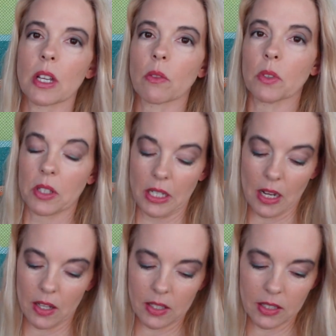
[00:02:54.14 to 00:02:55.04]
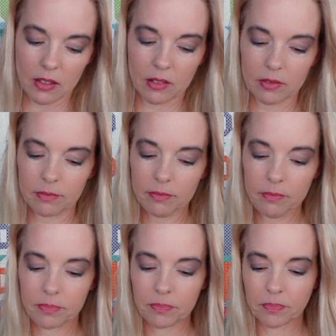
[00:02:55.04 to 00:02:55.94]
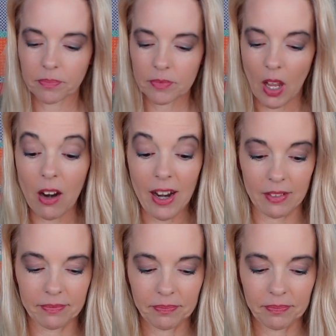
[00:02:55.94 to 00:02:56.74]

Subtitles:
out really nice. All right.